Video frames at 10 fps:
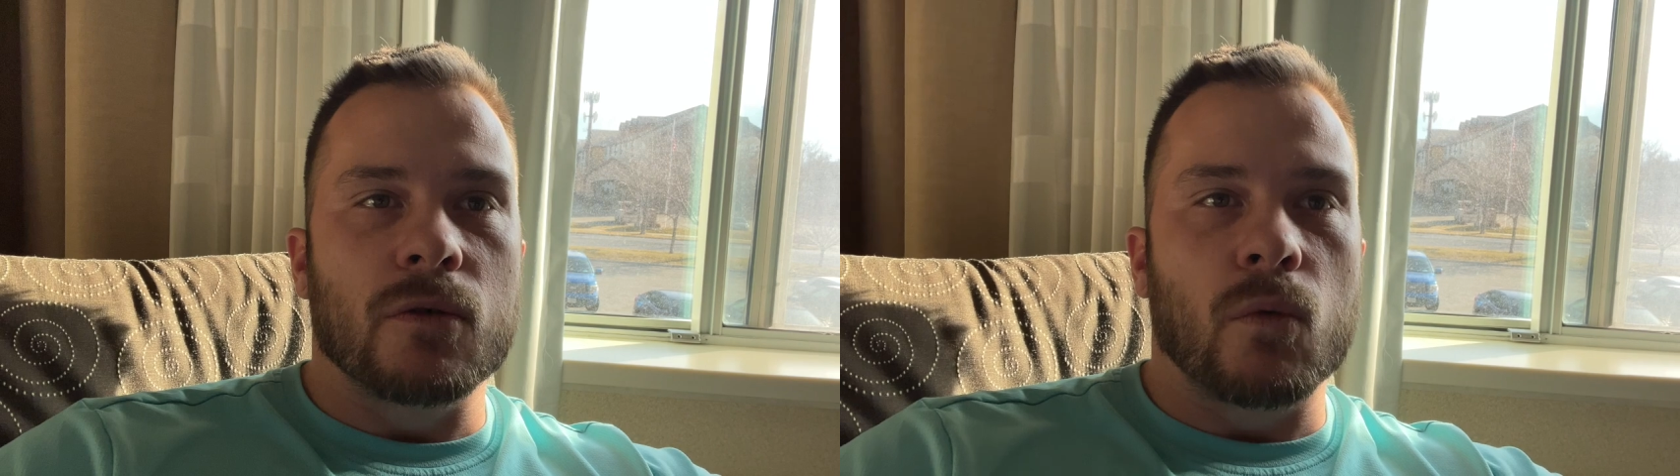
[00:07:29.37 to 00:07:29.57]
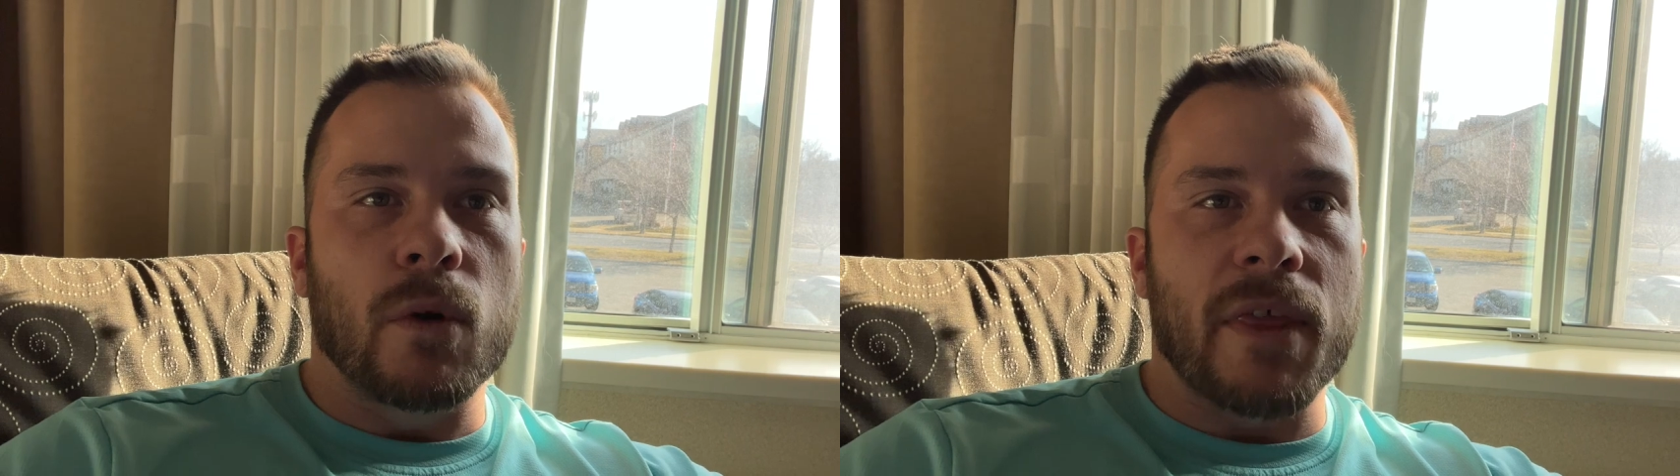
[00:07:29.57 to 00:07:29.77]

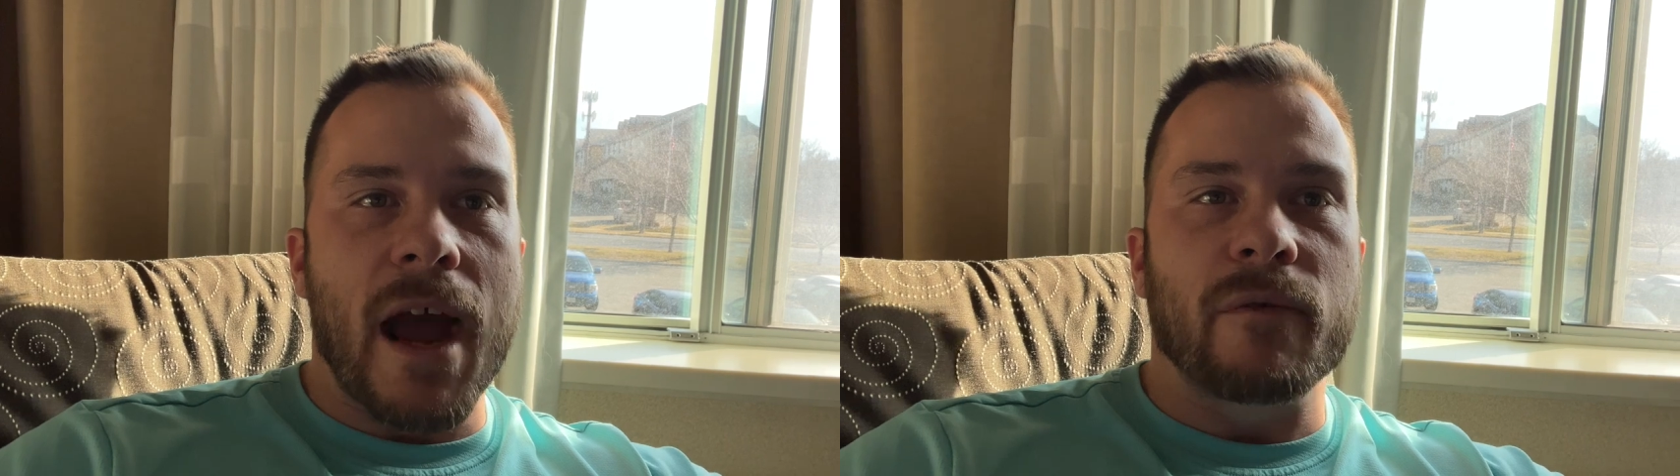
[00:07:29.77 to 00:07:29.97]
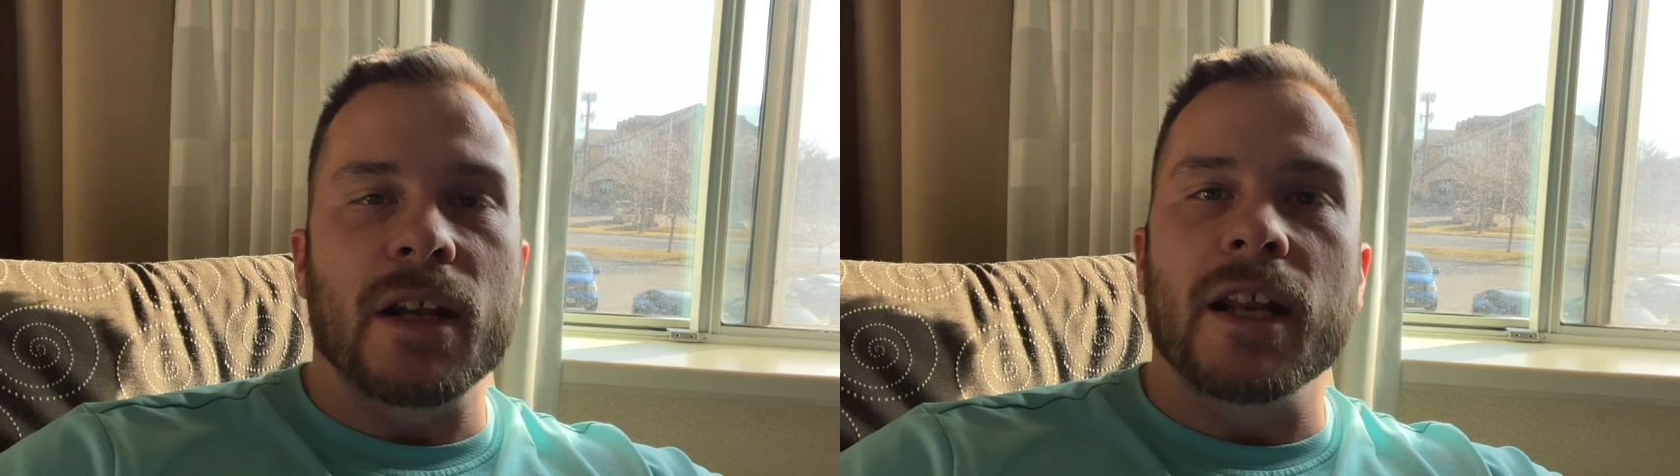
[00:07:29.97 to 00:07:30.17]
with
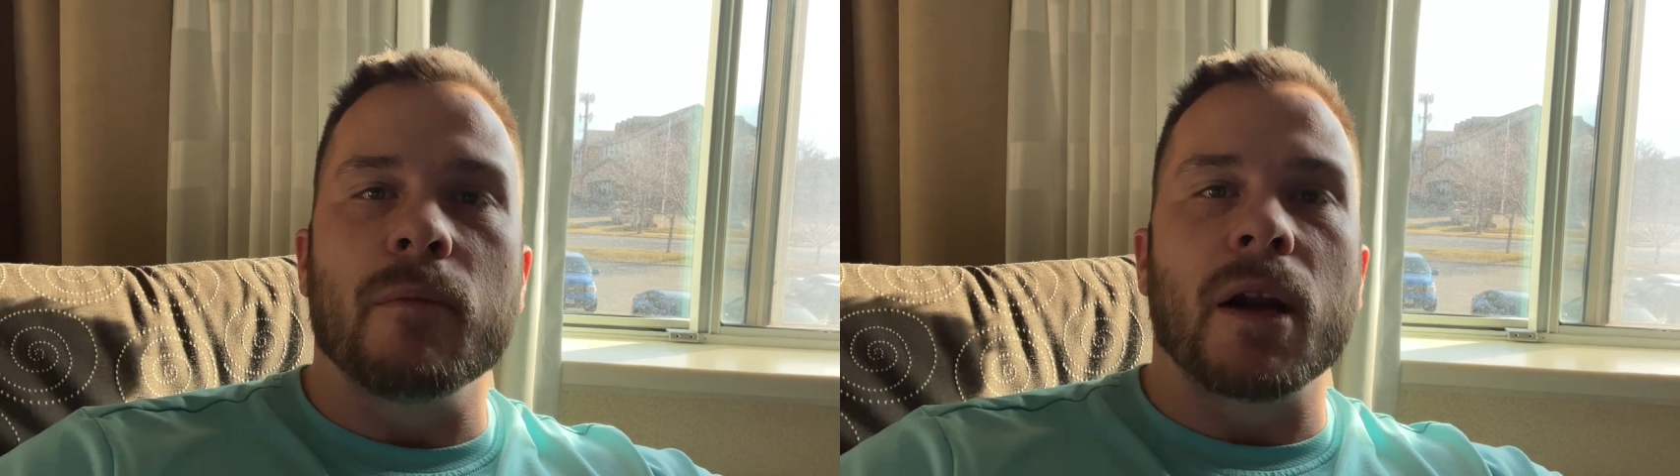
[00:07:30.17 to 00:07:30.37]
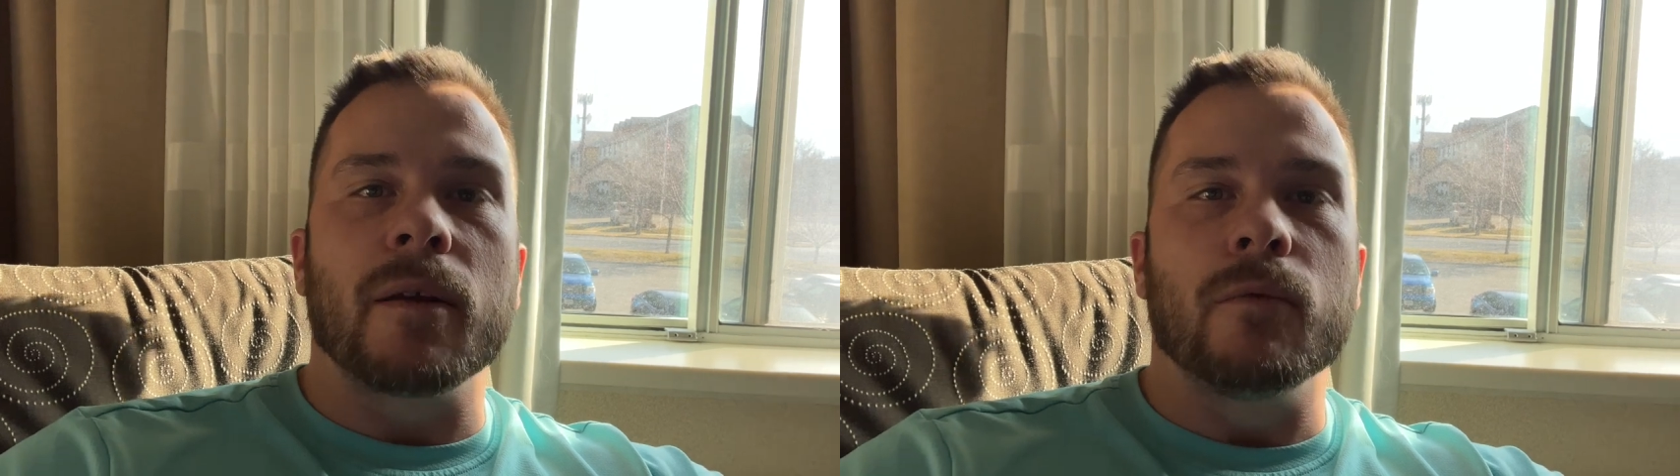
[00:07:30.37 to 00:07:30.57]
having
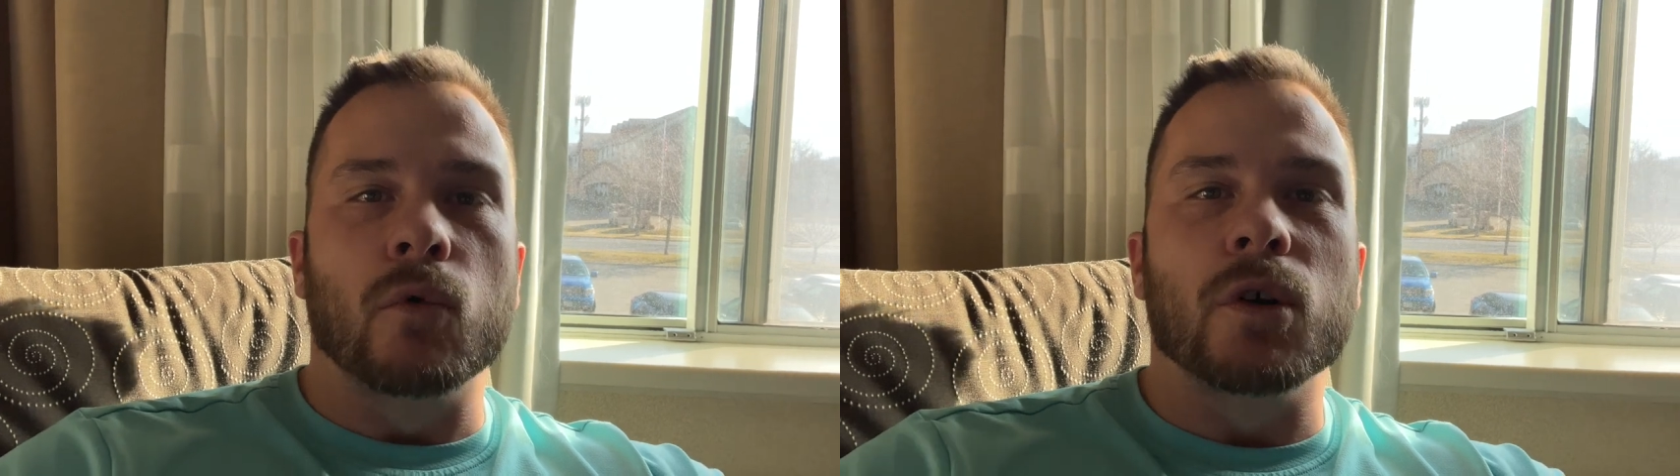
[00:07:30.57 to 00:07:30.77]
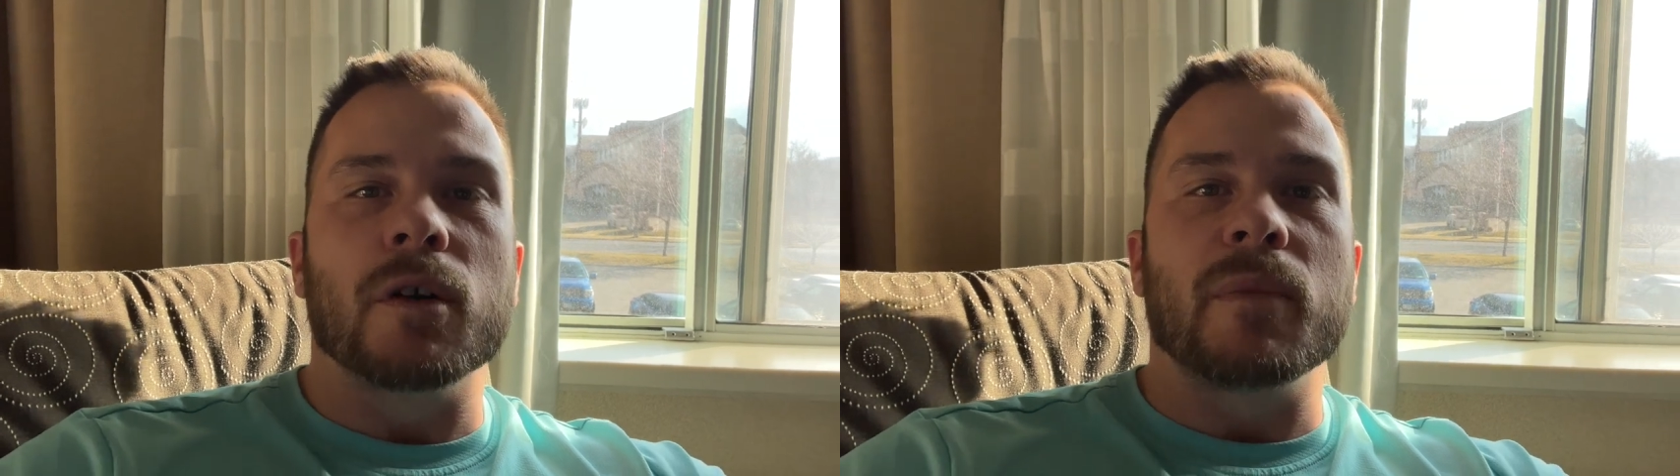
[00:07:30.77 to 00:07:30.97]
anybody
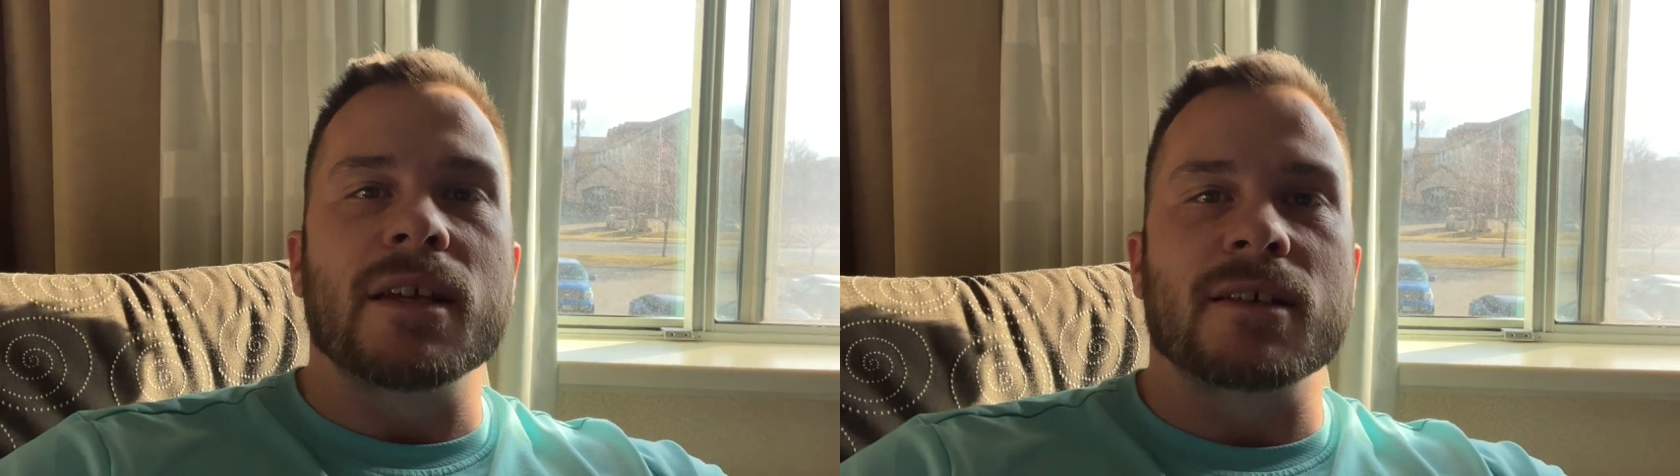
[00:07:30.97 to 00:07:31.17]
really be